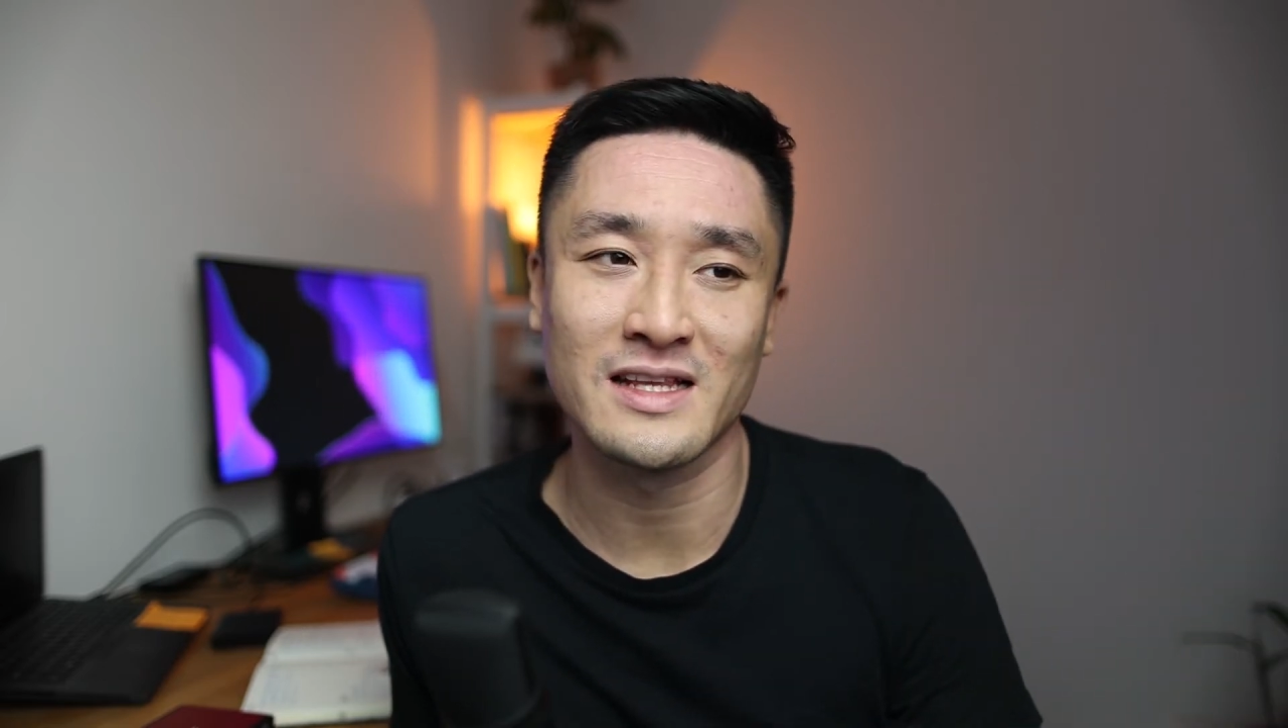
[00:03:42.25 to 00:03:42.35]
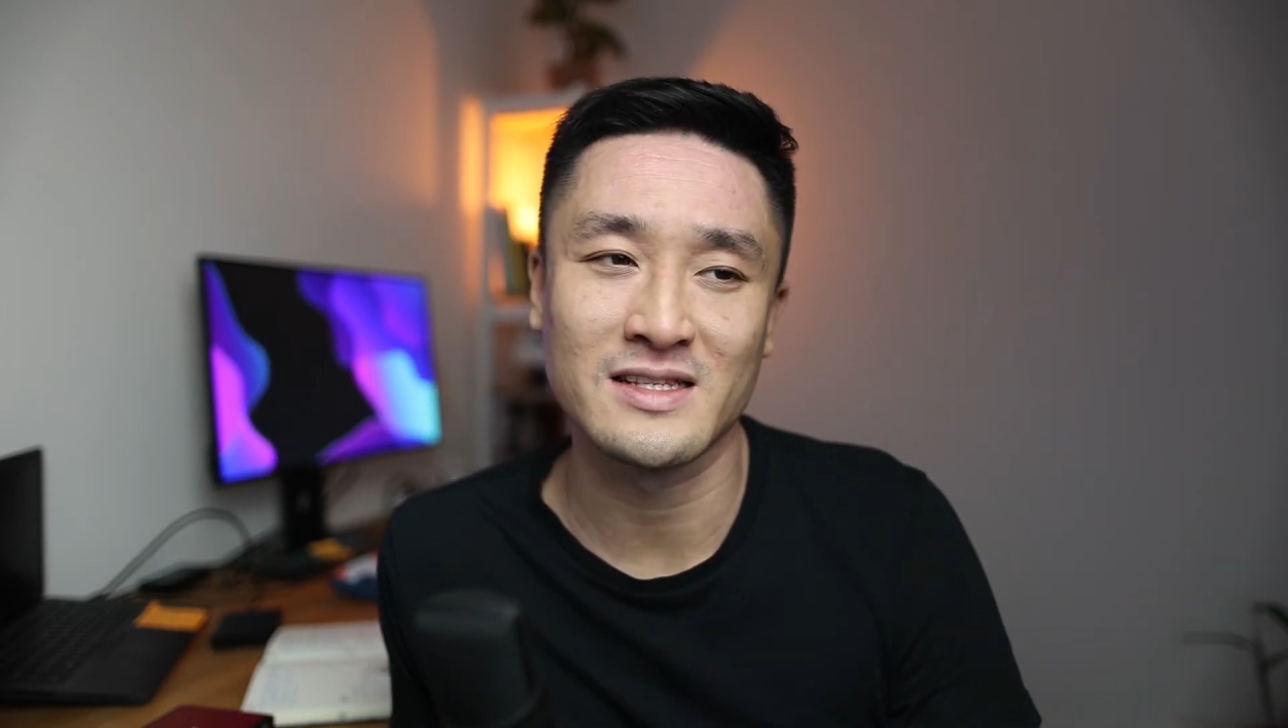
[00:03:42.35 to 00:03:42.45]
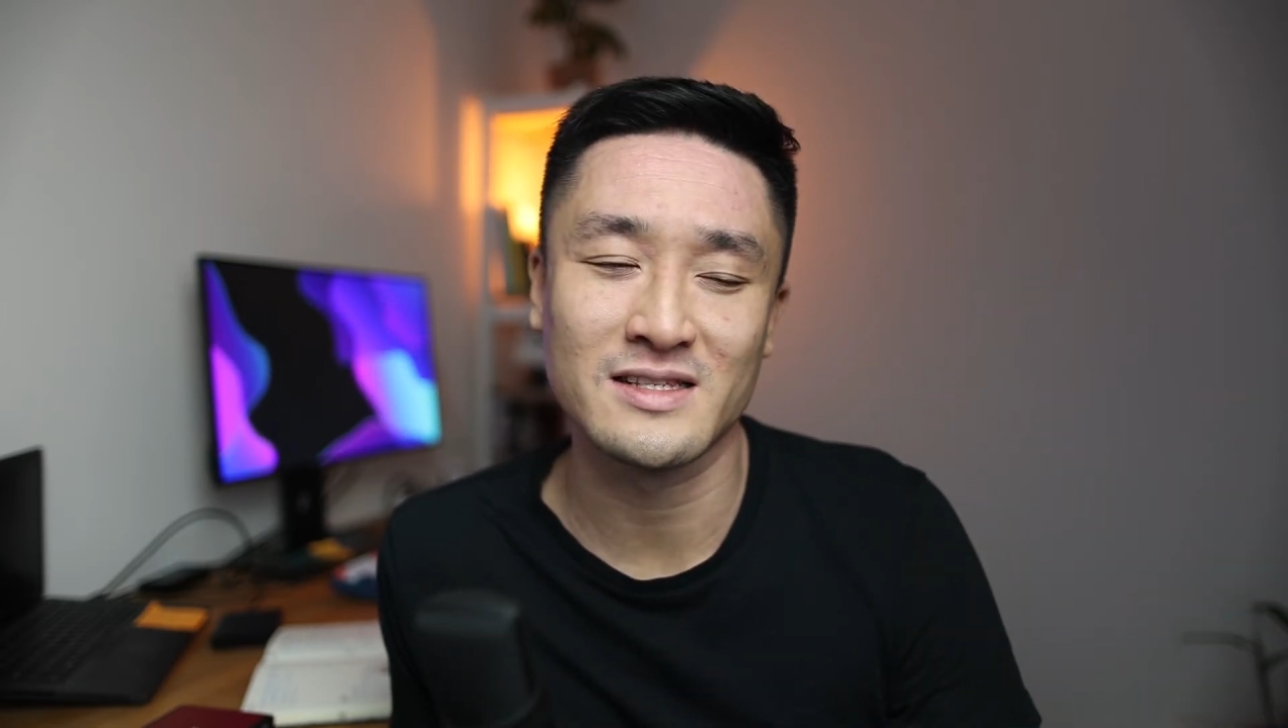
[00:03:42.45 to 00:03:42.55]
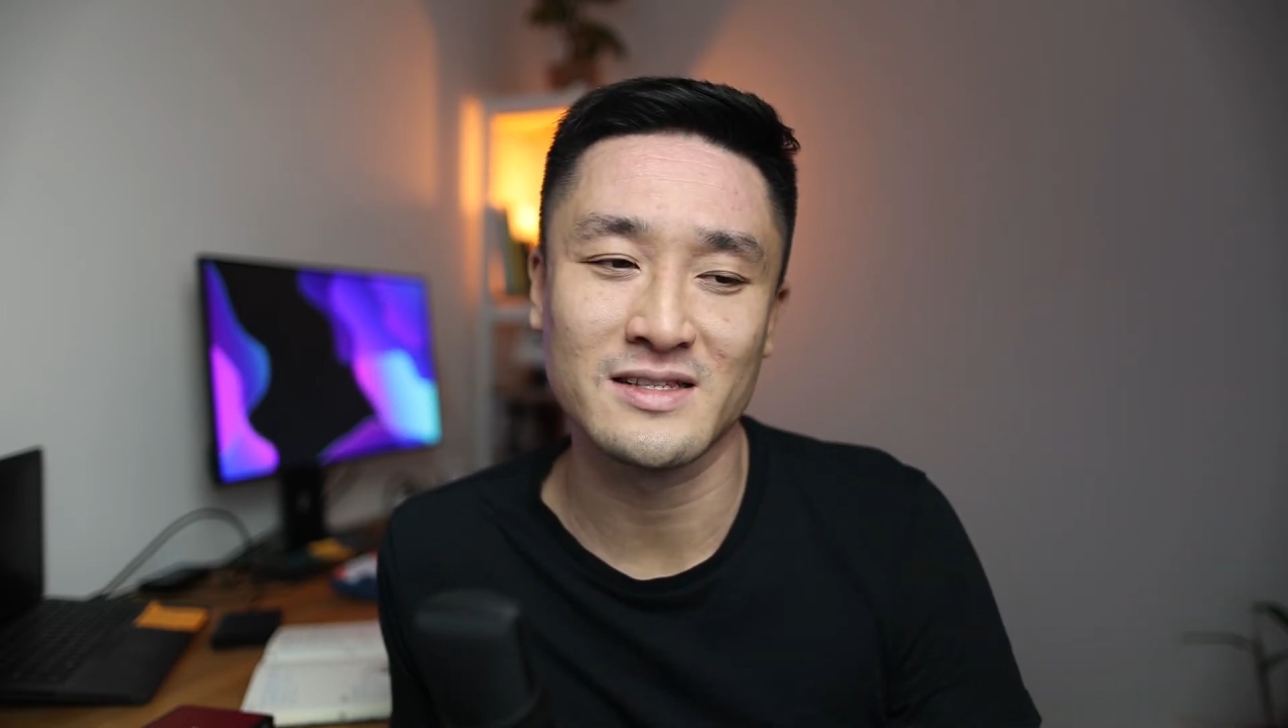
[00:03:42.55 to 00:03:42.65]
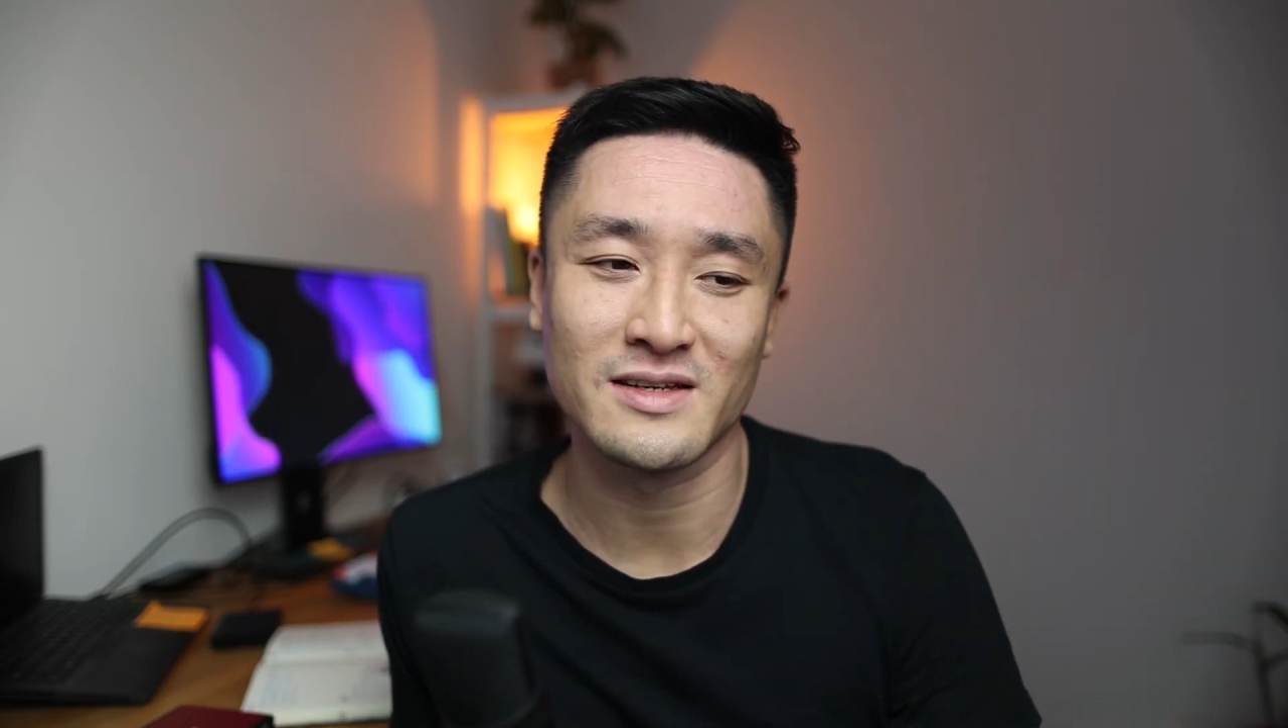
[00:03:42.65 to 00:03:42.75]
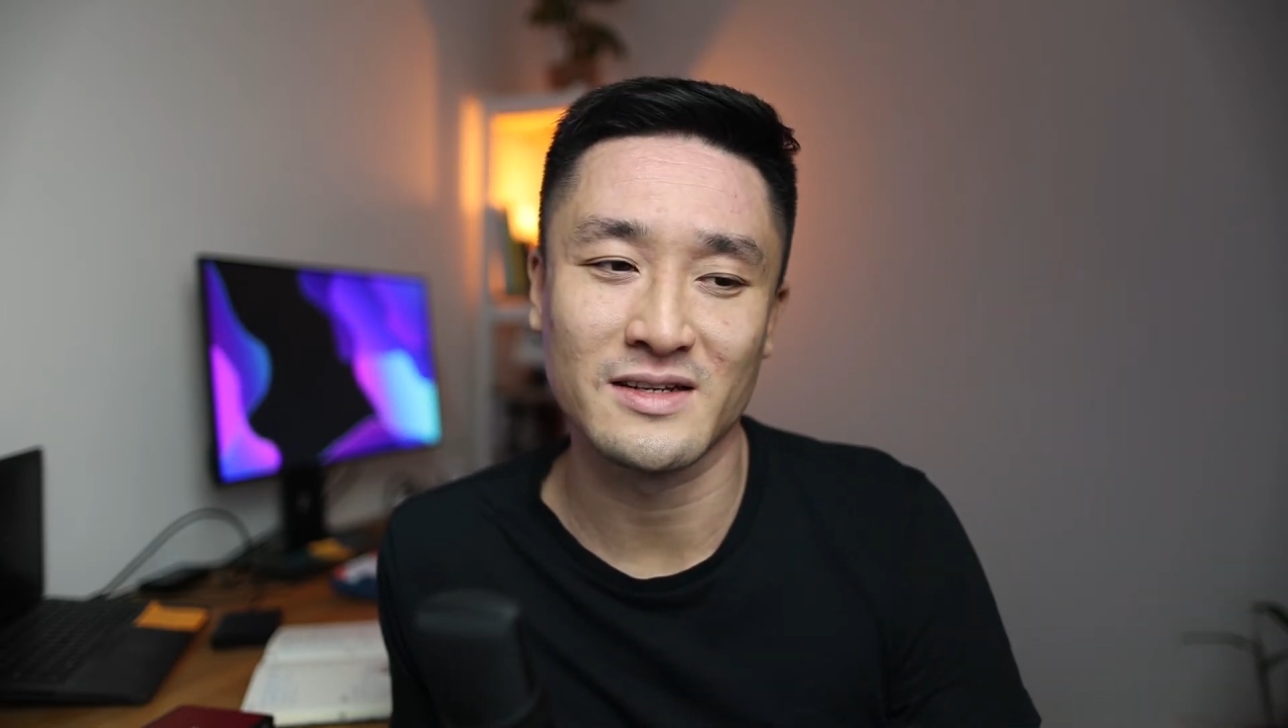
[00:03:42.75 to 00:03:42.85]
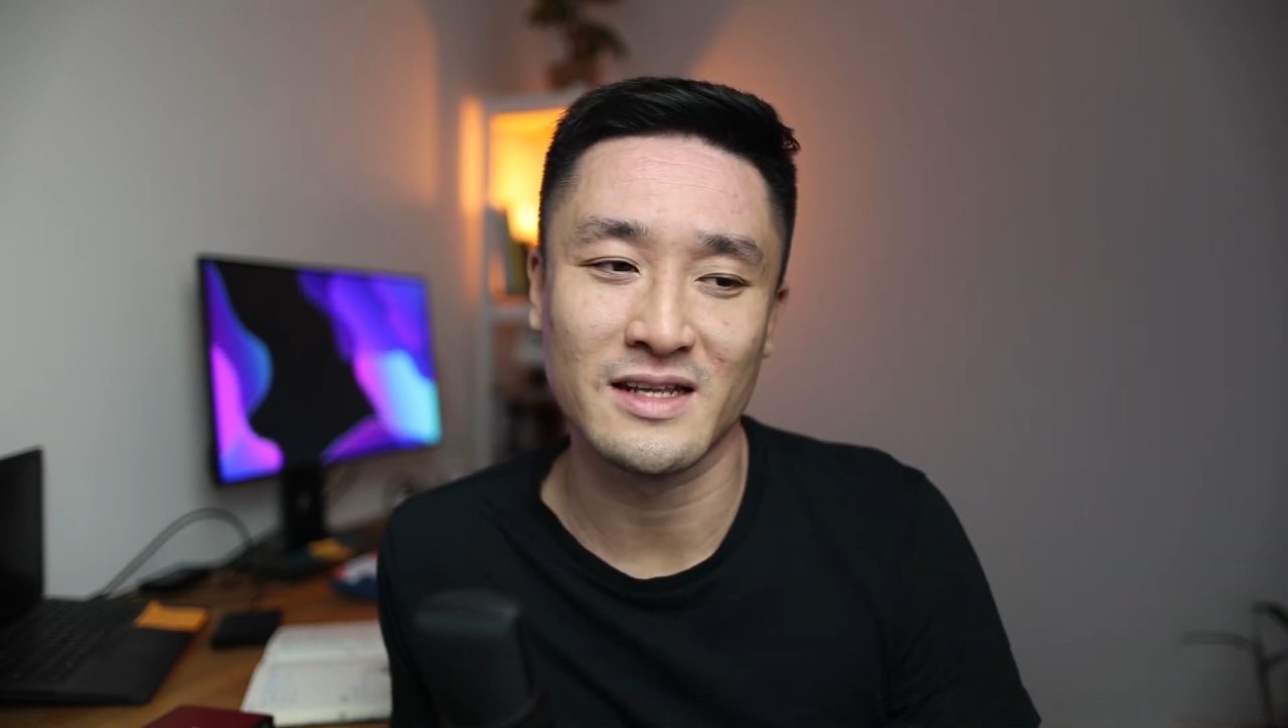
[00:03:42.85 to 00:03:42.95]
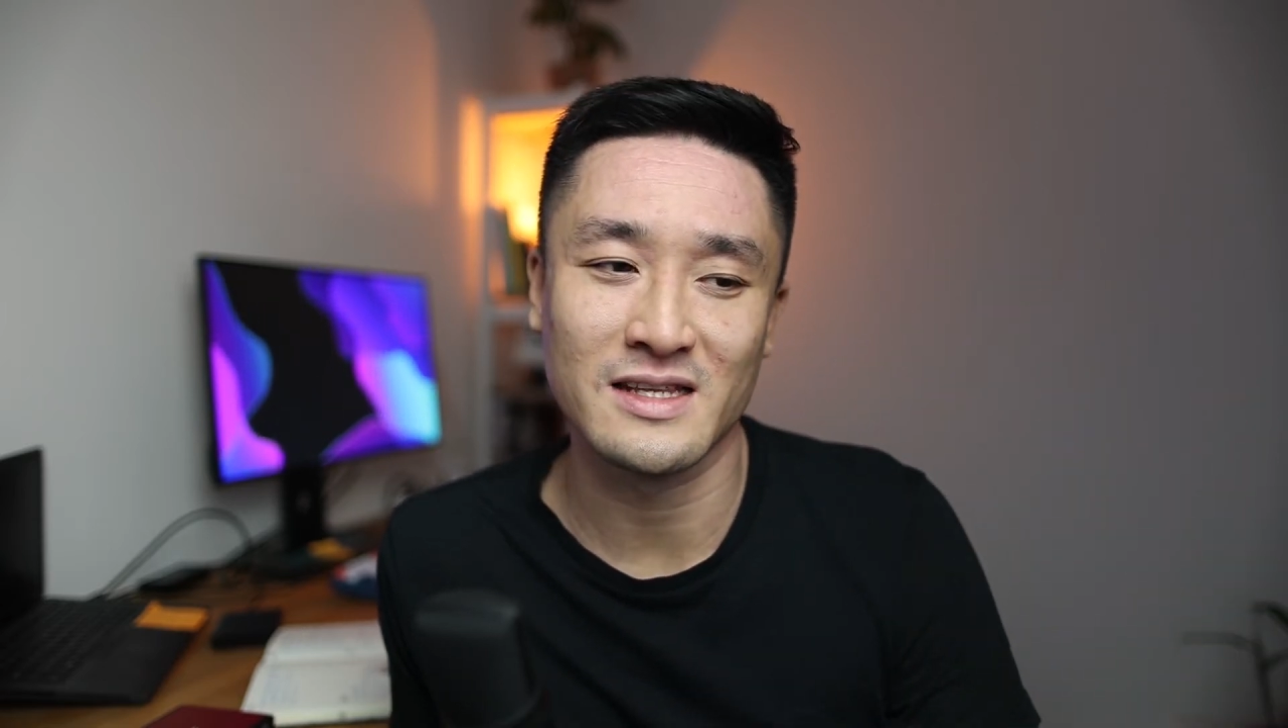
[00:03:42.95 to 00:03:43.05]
that's